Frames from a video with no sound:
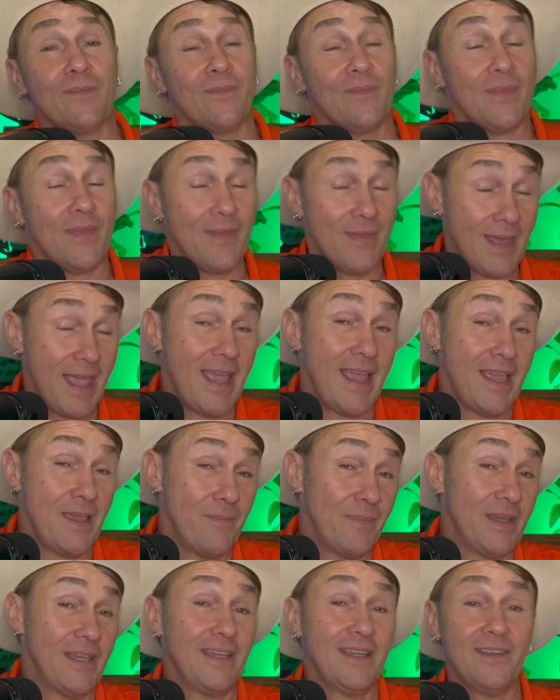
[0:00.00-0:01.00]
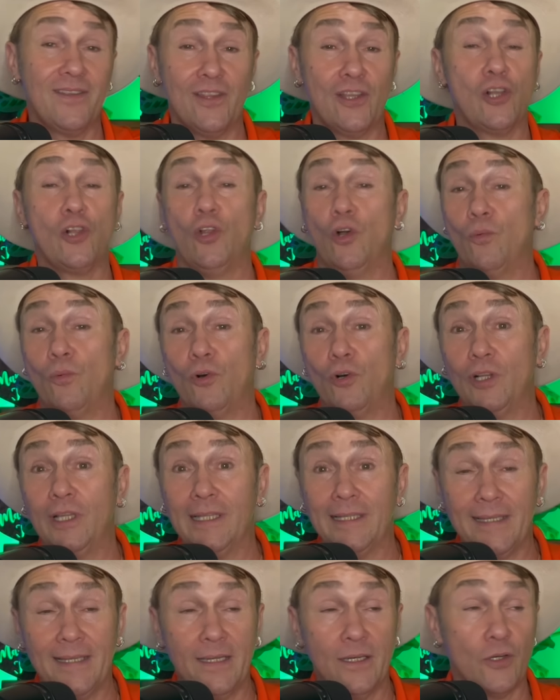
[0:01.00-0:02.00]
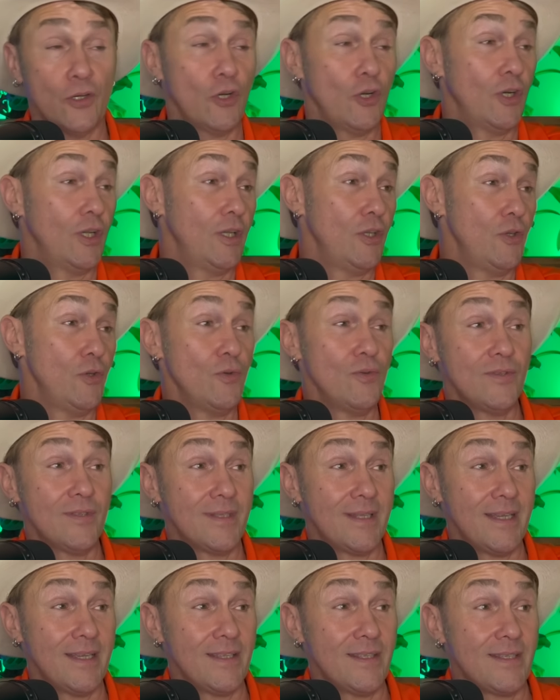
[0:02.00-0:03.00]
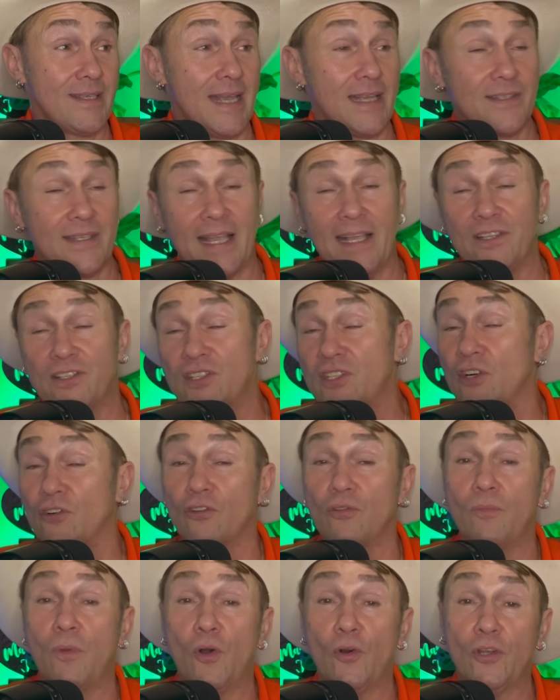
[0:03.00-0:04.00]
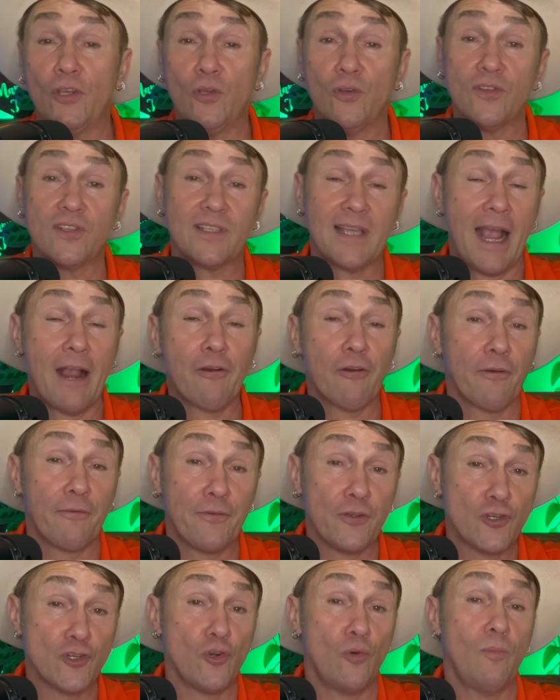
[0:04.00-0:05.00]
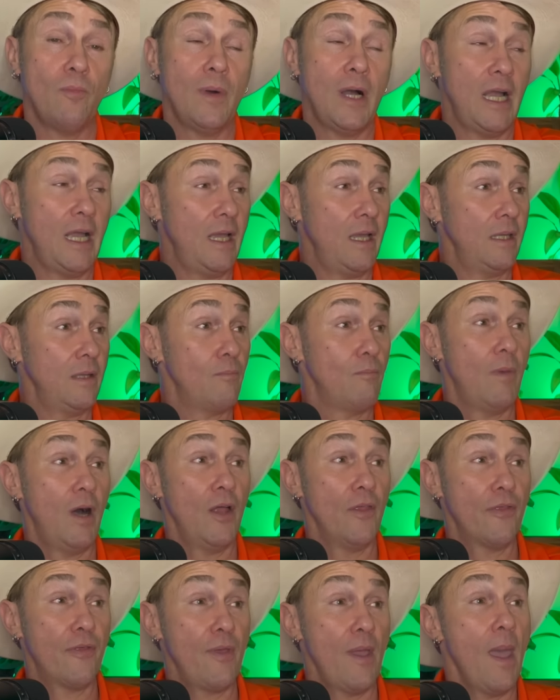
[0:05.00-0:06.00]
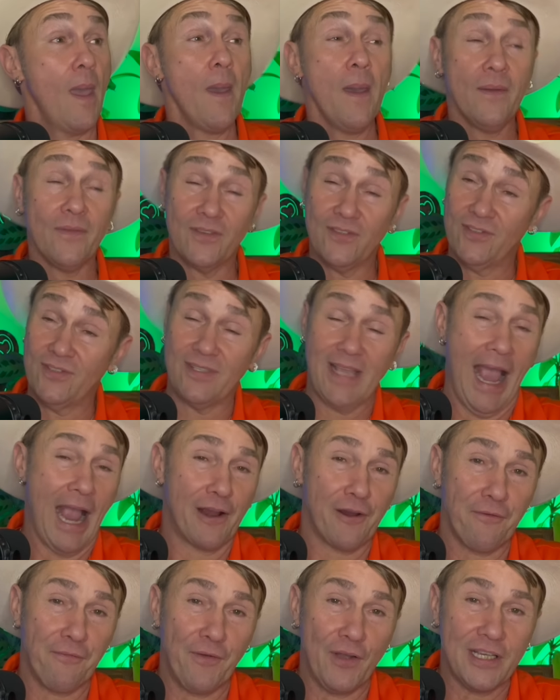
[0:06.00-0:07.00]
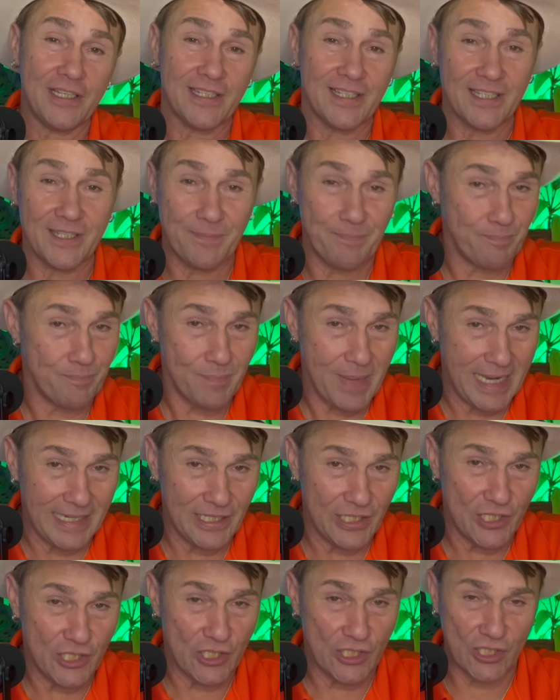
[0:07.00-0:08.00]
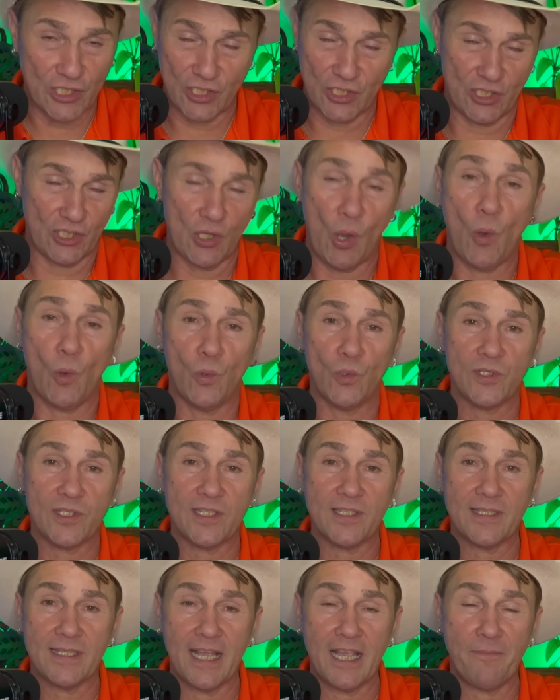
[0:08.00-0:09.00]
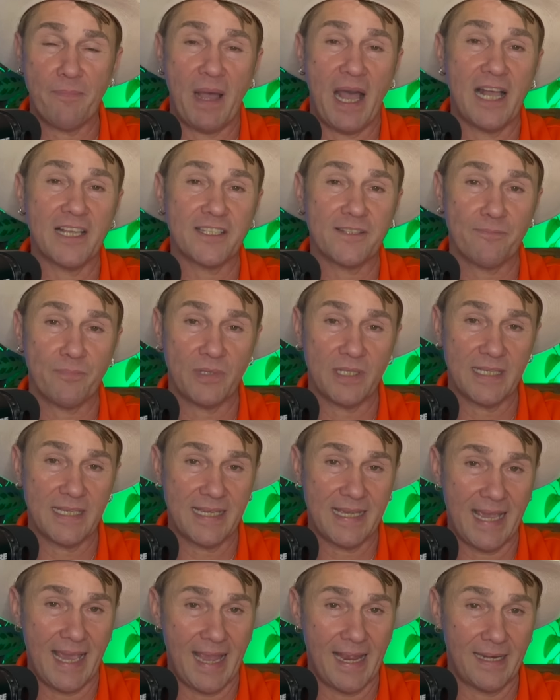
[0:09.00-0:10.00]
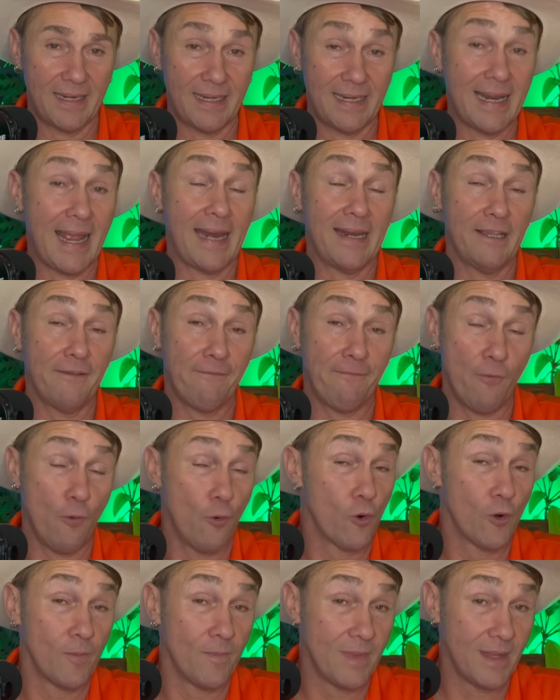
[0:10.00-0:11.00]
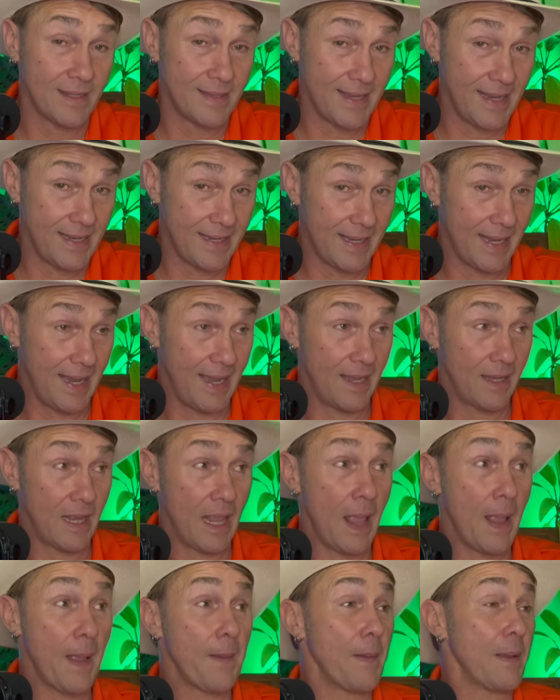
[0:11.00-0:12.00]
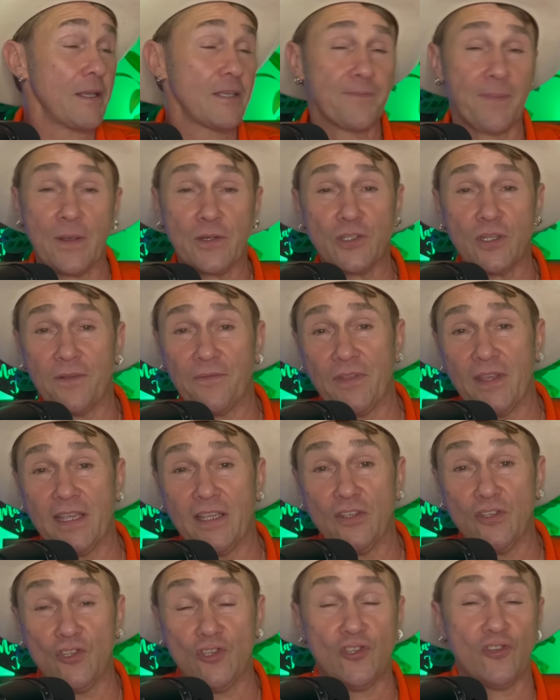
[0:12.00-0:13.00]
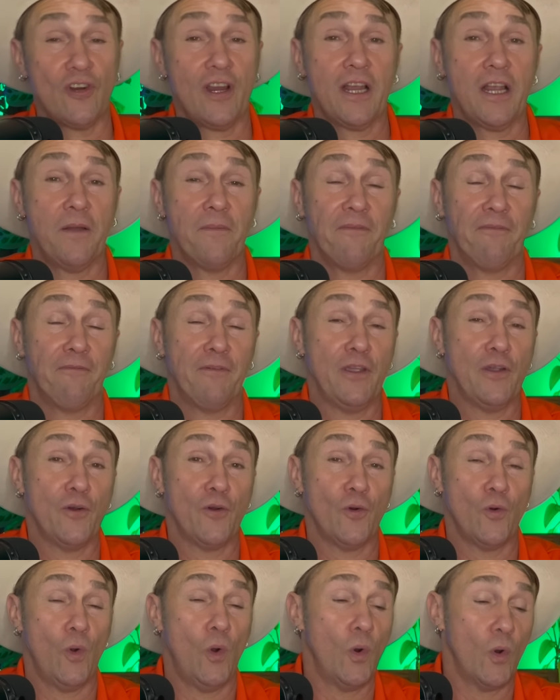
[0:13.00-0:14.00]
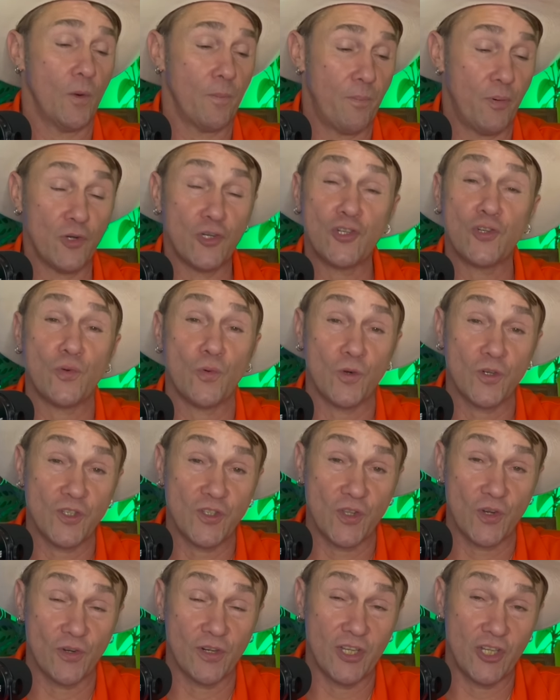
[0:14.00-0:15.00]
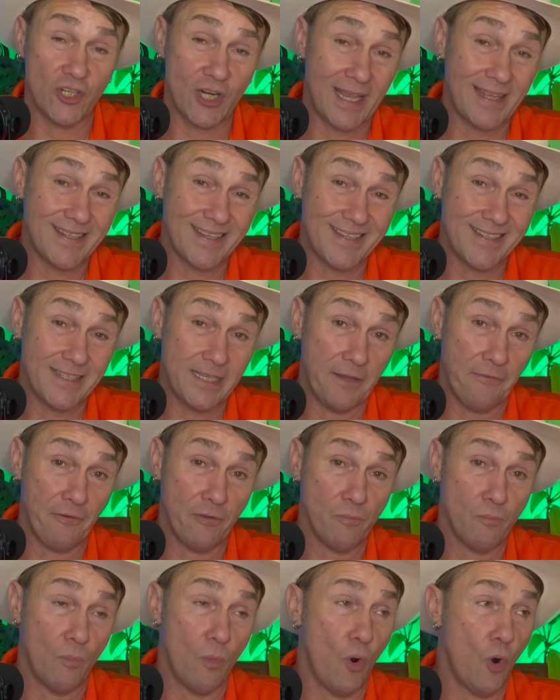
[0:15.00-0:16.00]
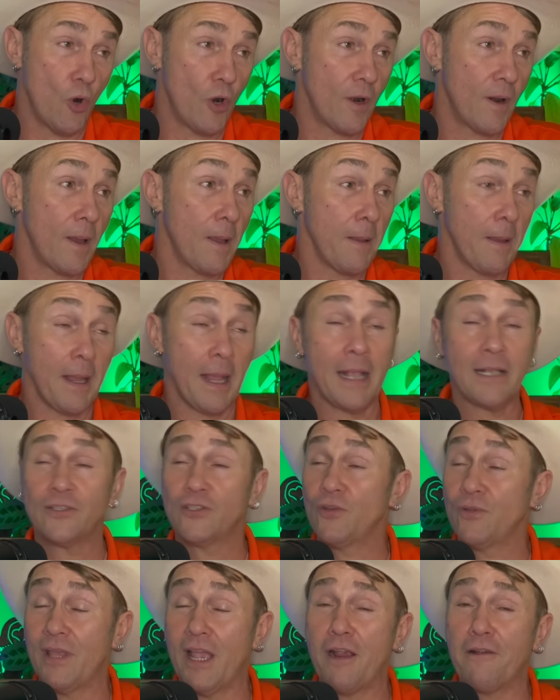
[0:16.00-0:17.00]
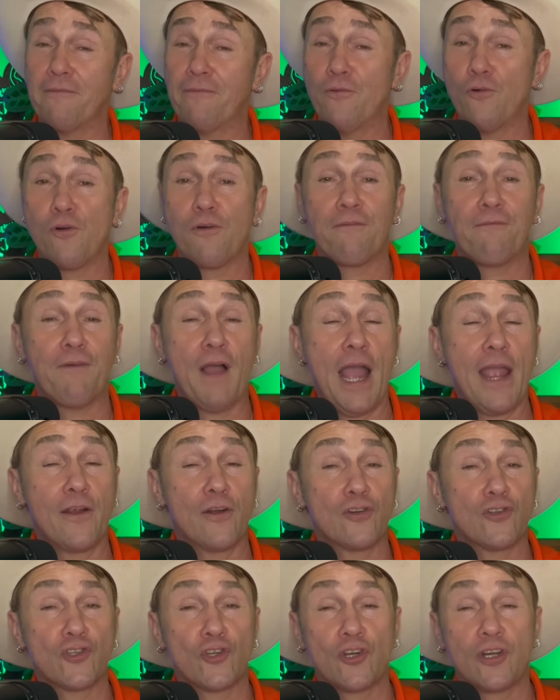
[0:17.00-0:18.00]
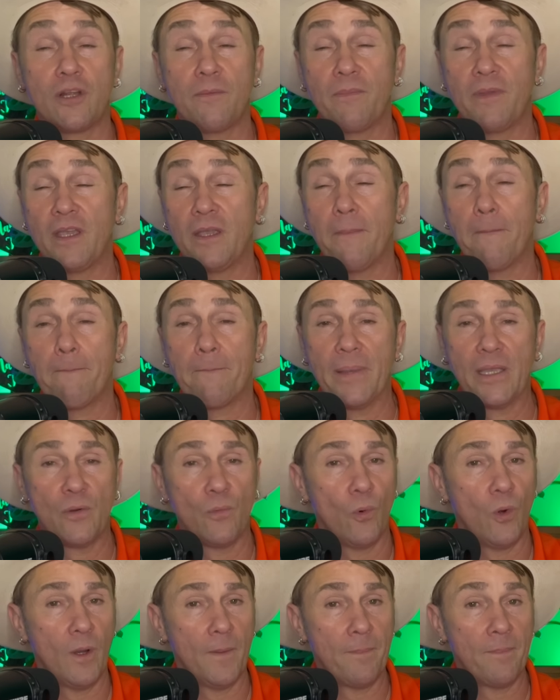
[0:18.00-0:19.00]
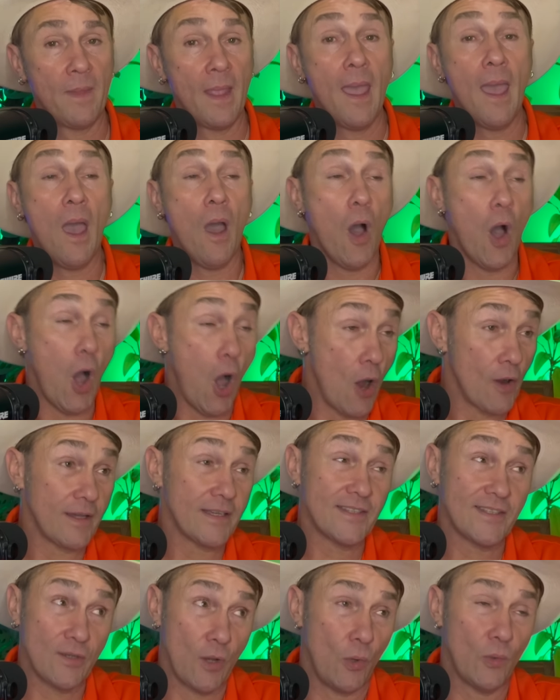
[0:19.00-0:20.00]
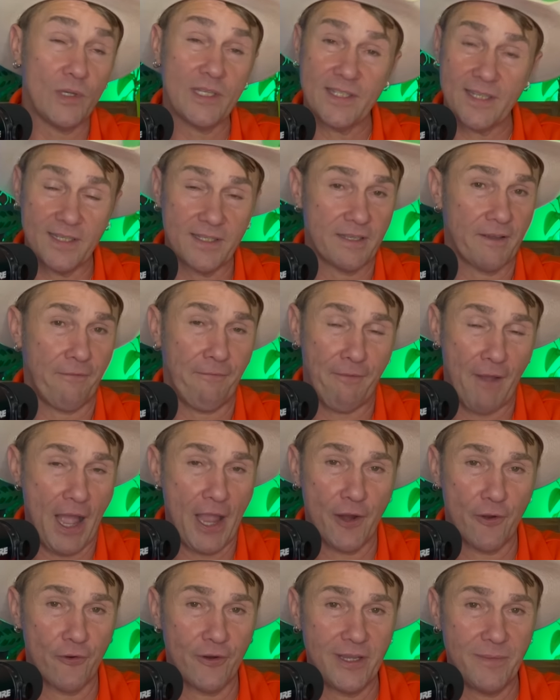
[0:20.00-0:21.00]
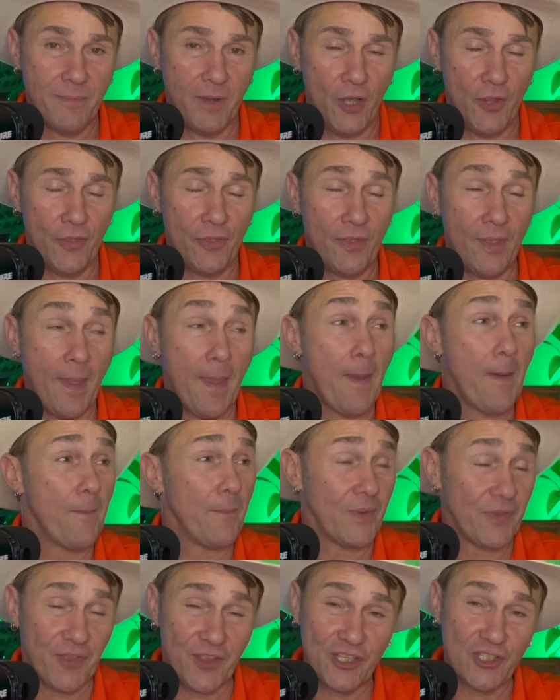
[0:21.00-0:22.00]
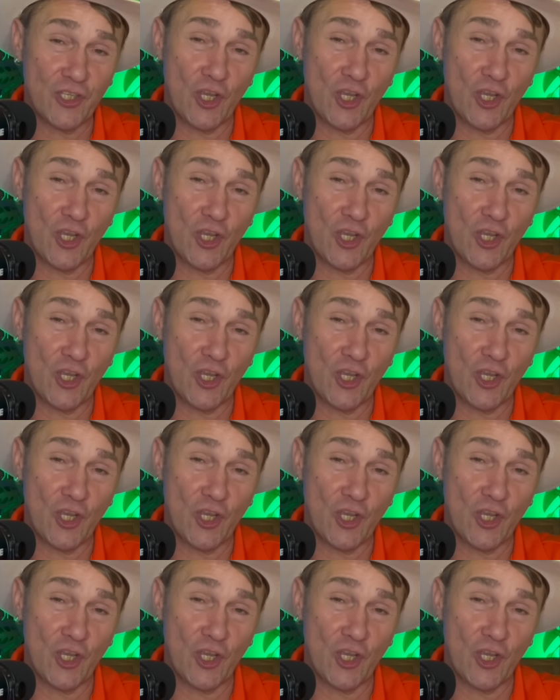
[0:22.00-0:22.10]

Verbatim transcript: they being the global elite, are going to use this as a ceremonial sacrificial month to sacrifice as many souls as they possibly can in any form that they can, especially if they can strike up fear or push towards their agendas even more. So therefore, fires are going to be a big one. August always is a fiery month, but this